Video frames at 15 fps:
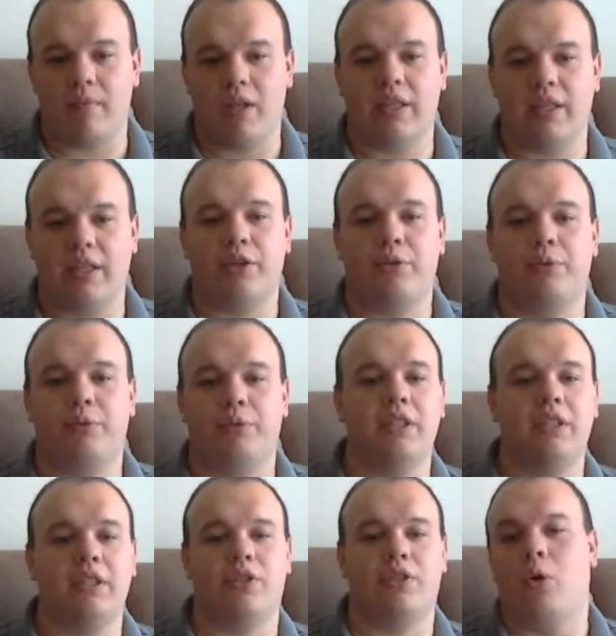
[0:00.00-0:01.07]
Like,
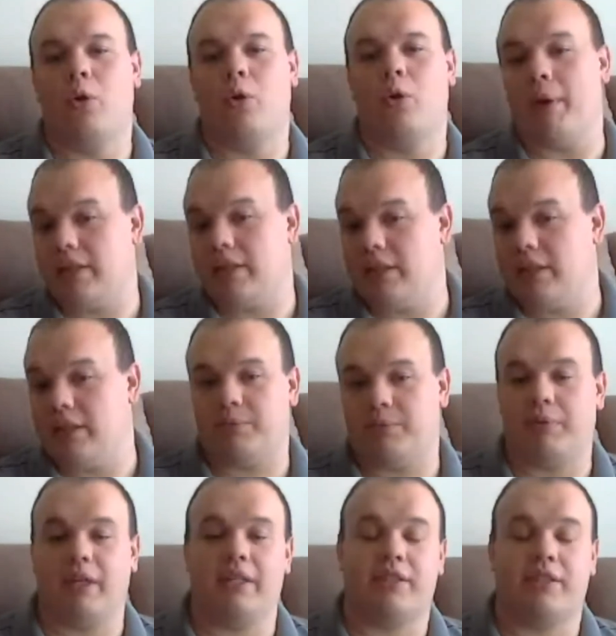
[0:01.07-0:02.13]
please go back to this
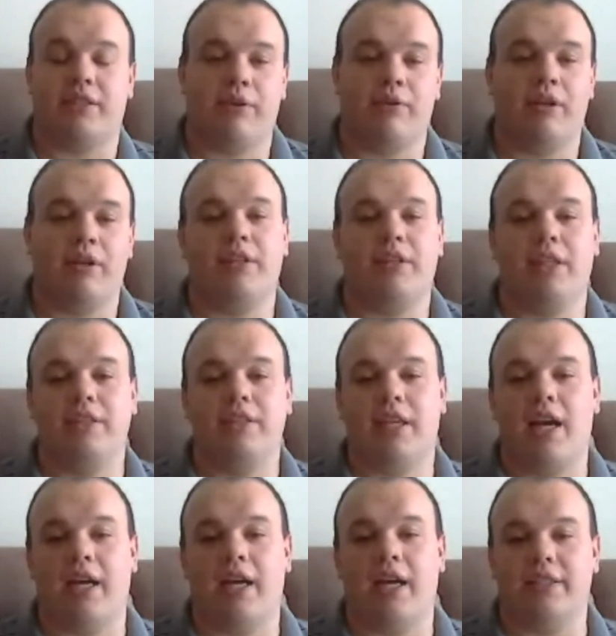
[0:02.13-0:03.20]
place and get rid of these
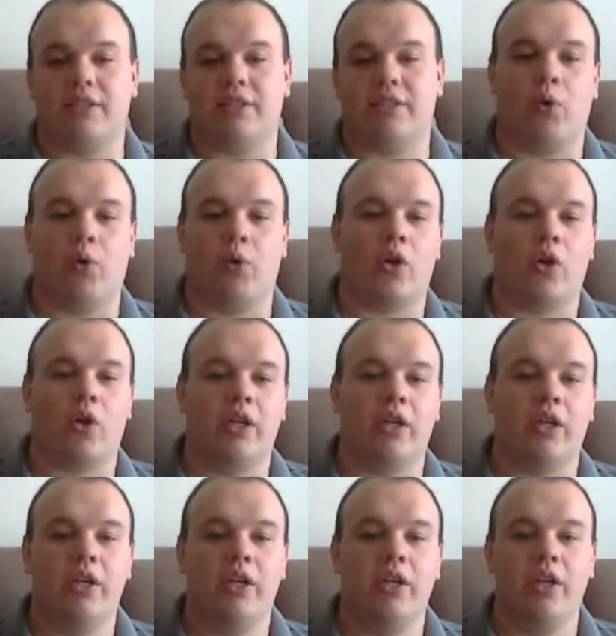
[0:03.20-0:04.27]
guys, or
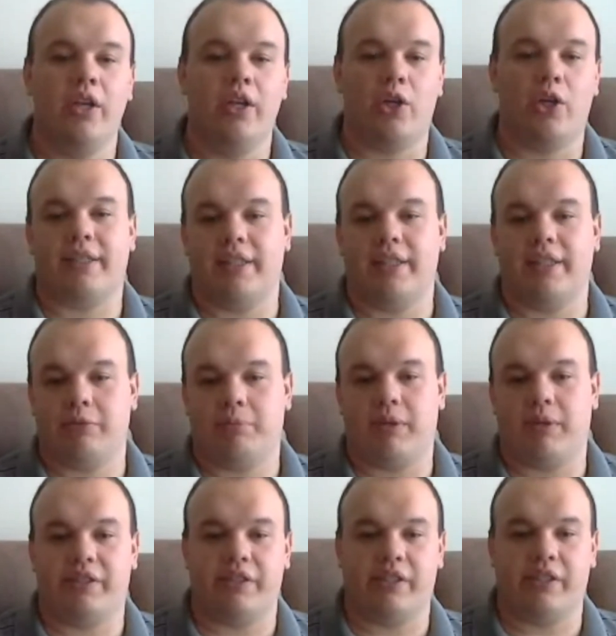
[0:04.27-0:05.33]
go back to this
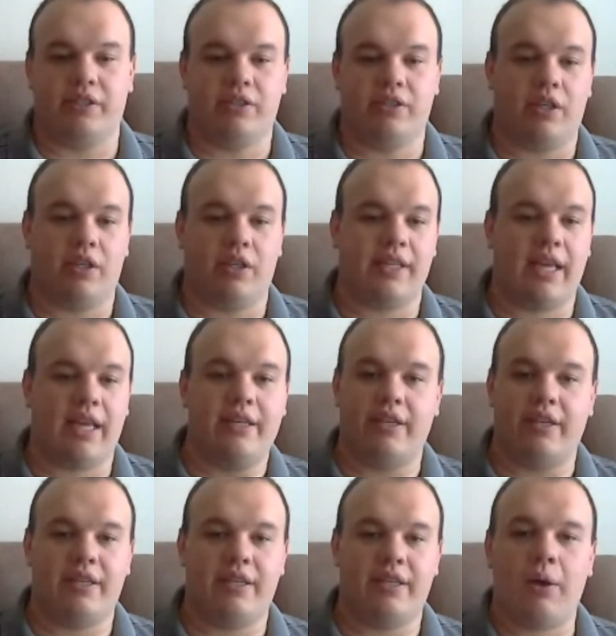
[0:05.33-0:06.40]
place and ascend
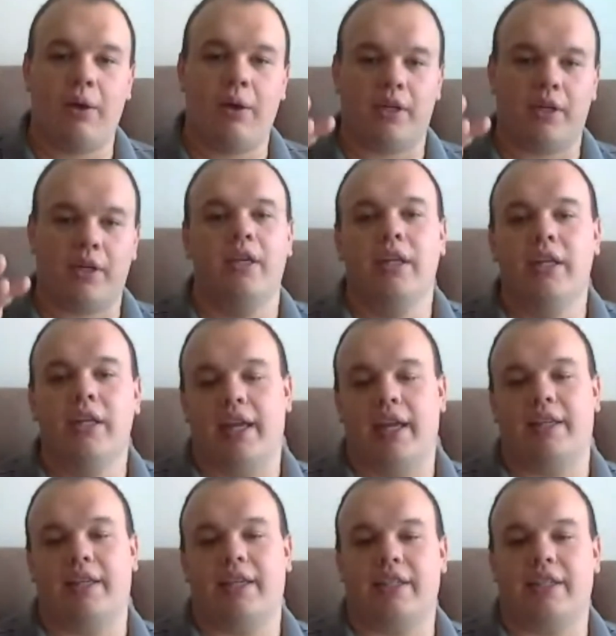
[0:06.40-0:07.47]
a tower
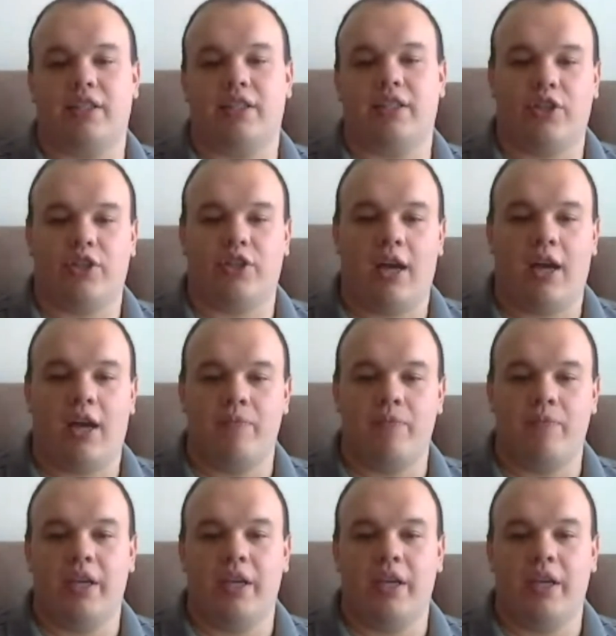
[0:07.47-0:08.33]
and get to the top.